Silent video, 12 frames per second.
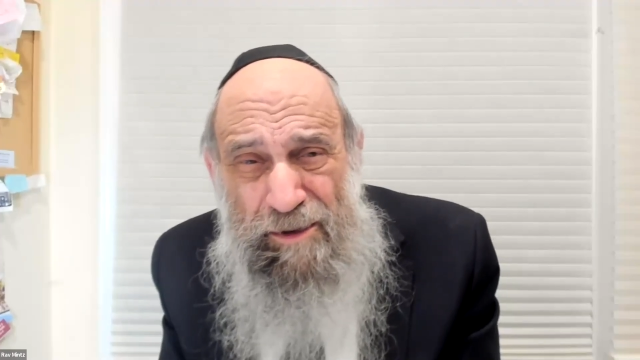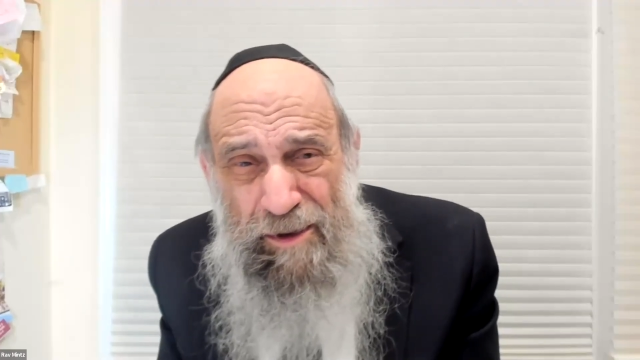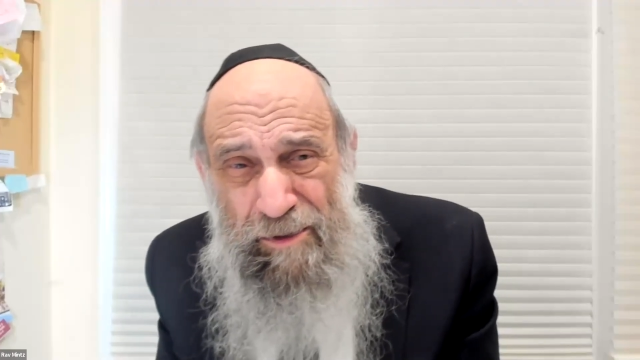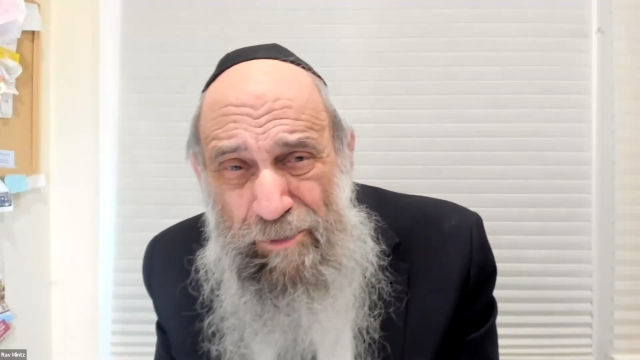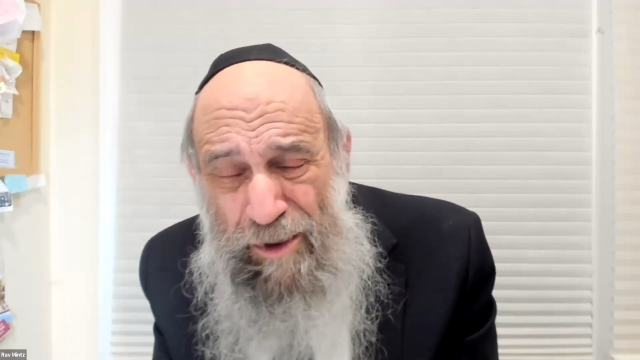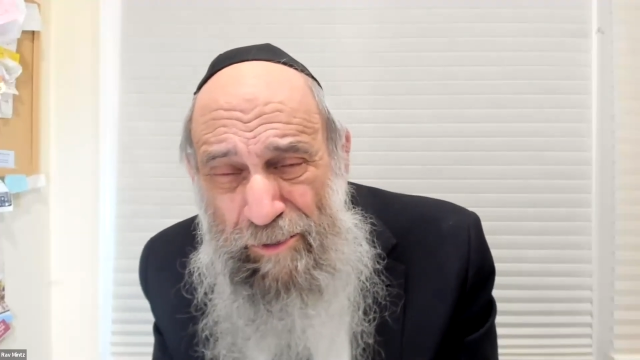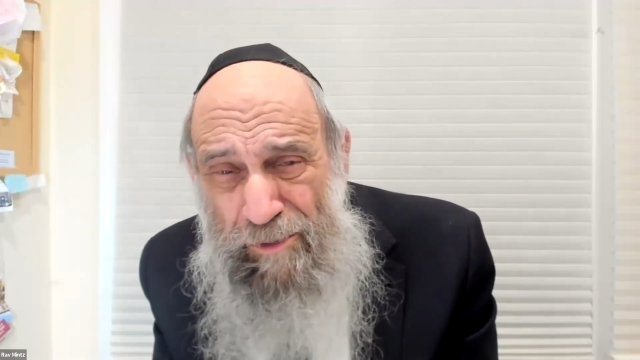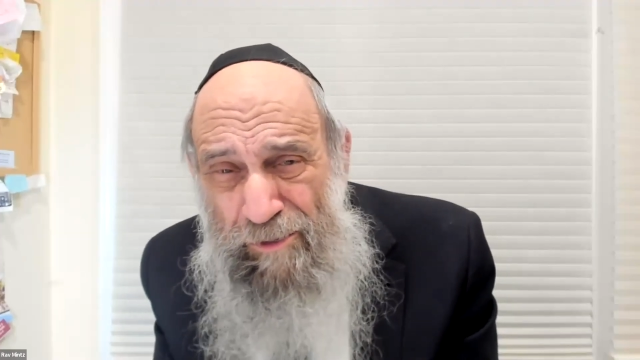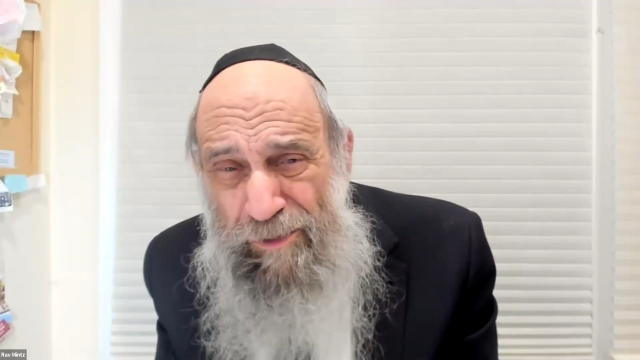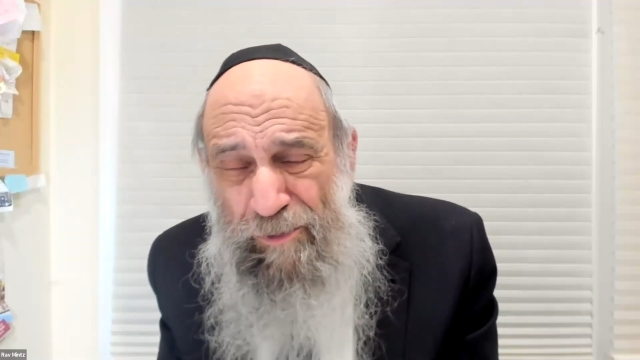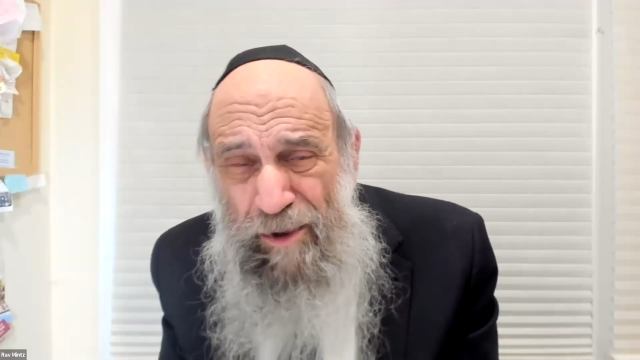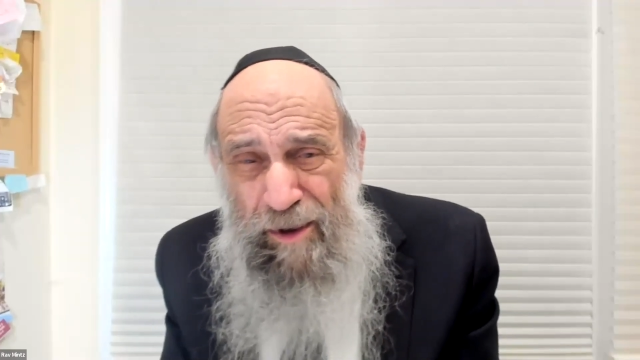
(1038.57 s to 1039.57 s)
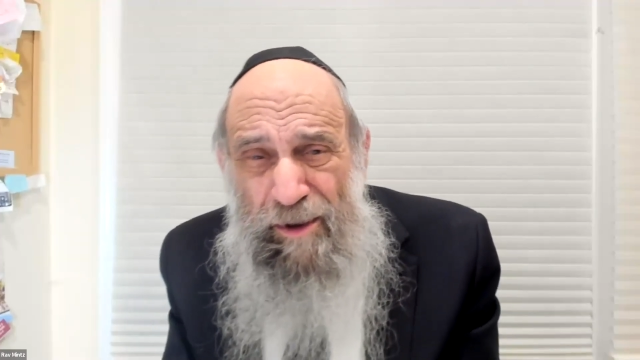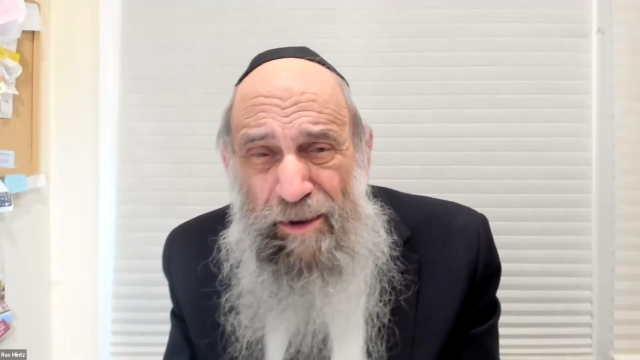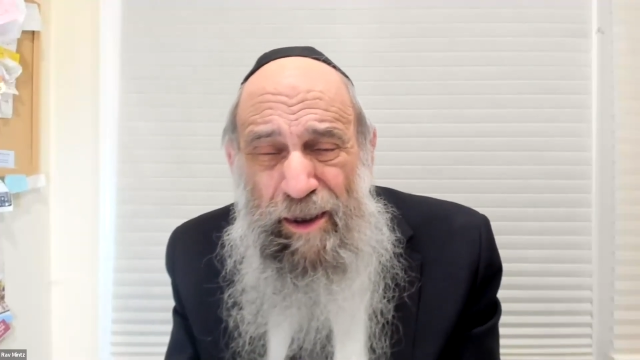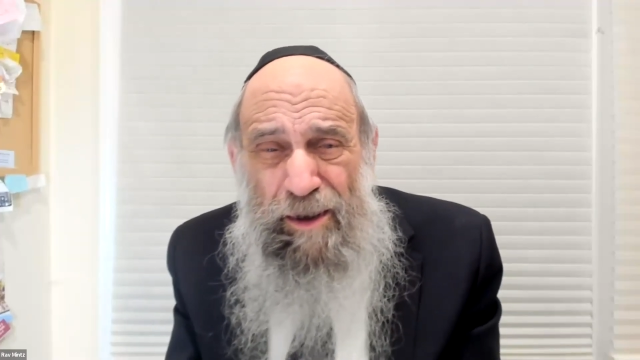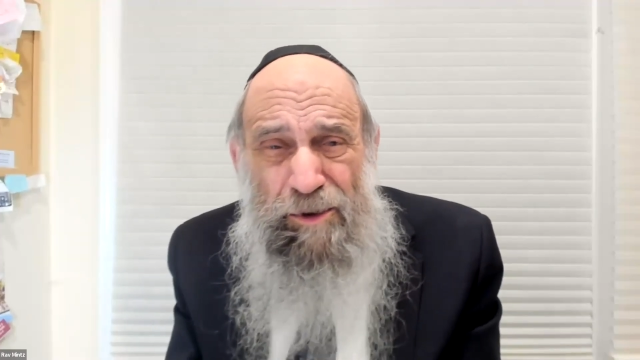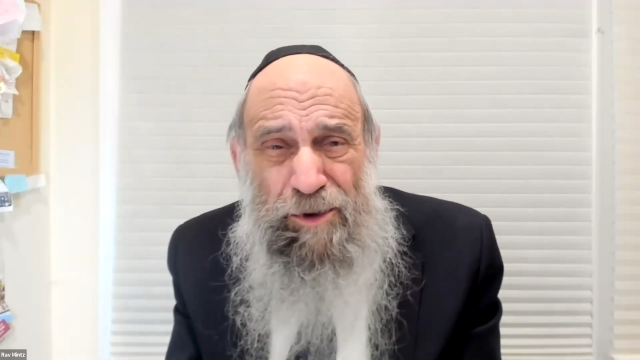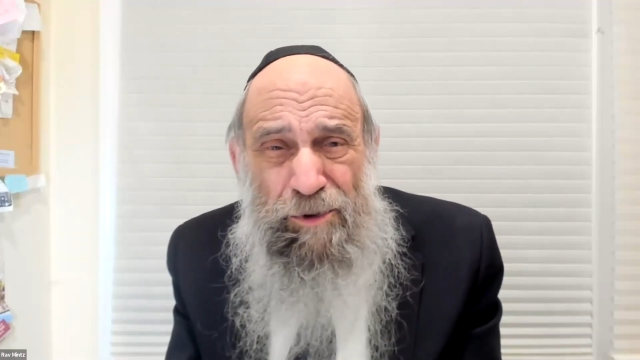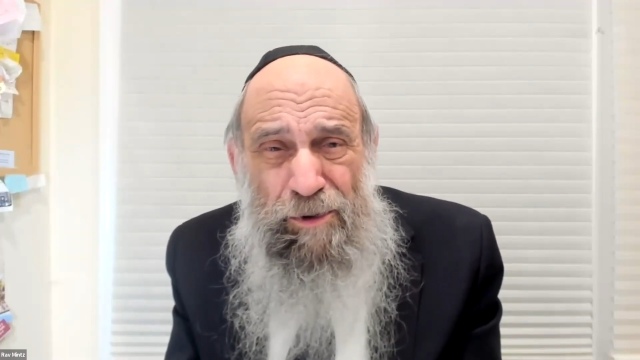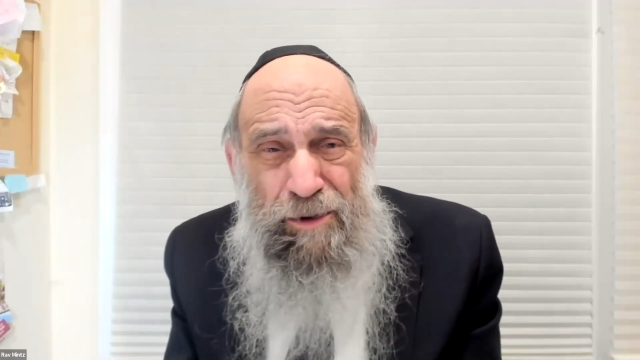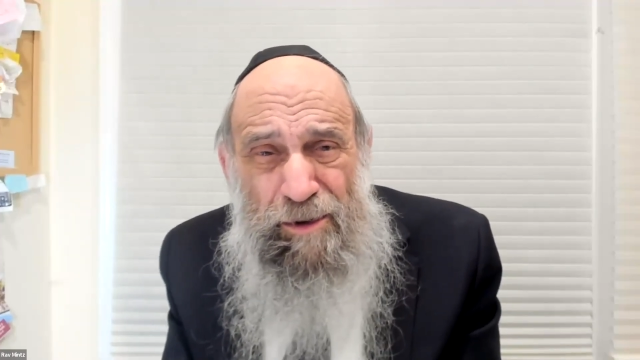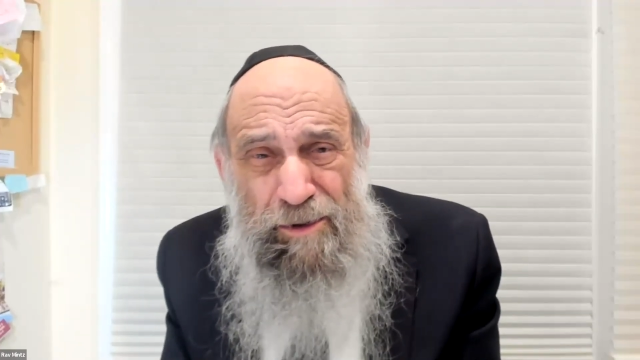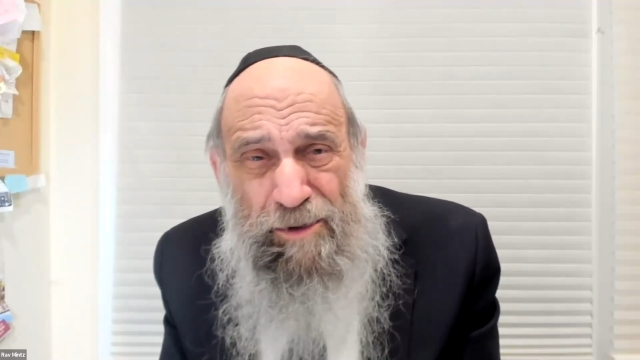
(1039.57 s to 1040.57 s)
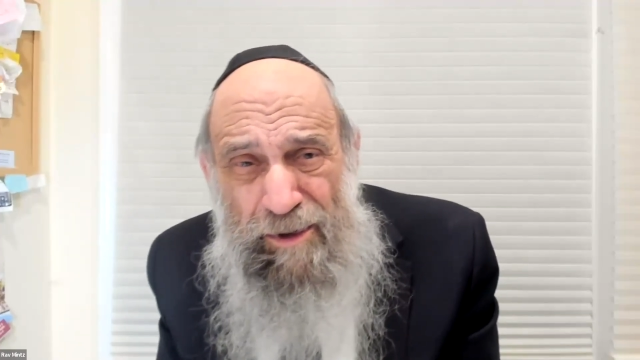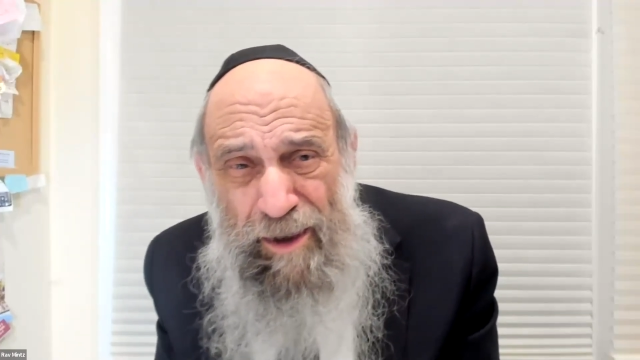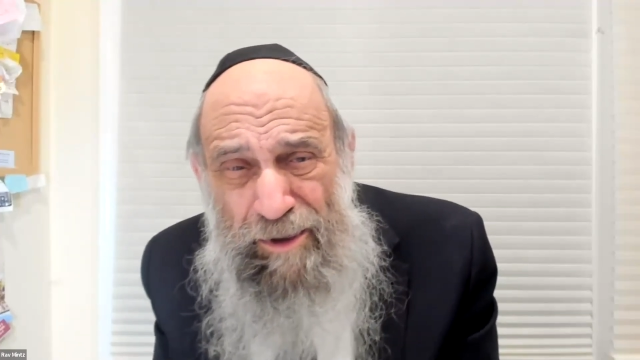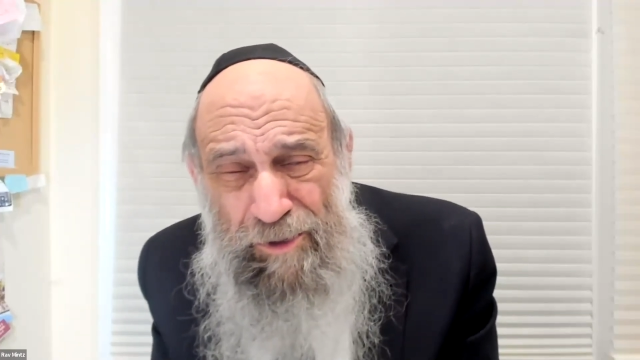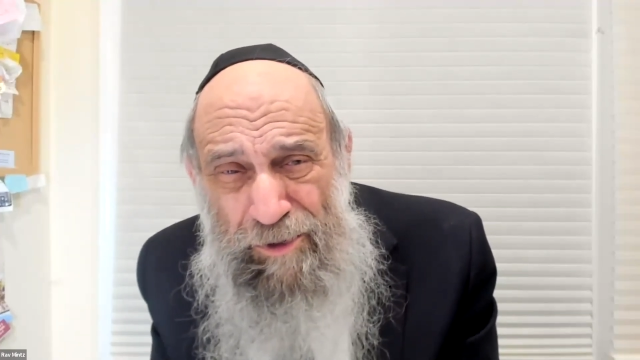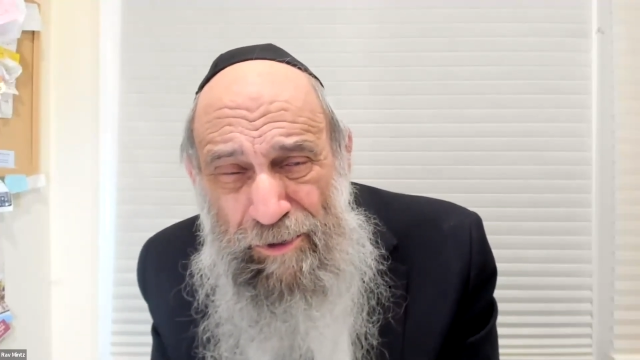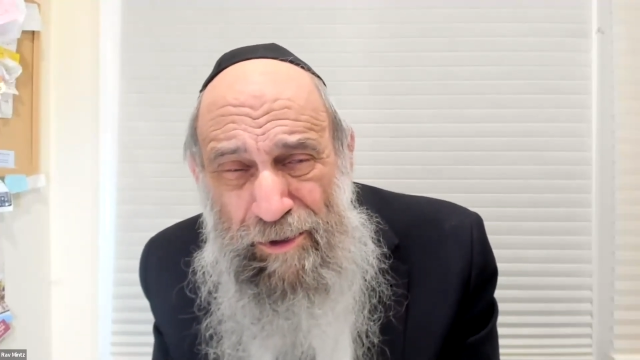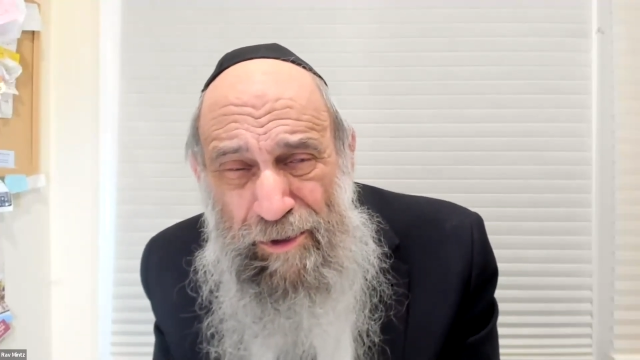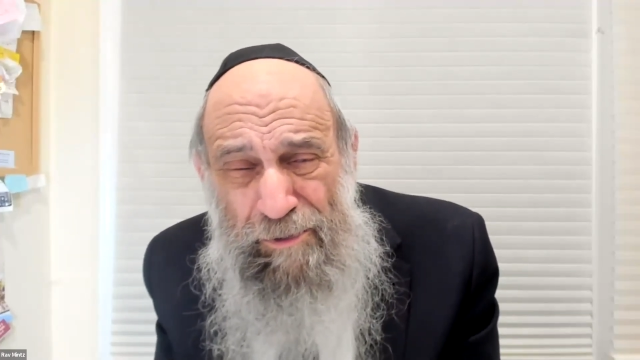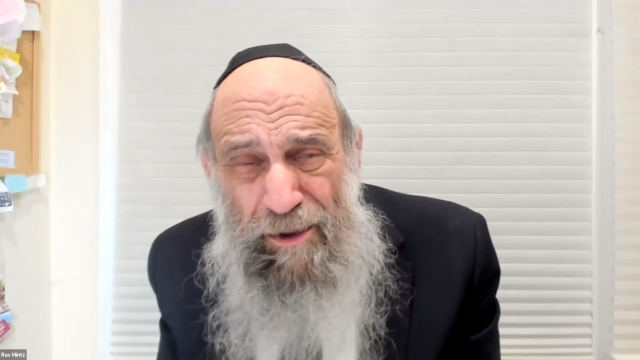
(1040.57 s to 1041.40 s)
maybe from 8:30 to 9:30.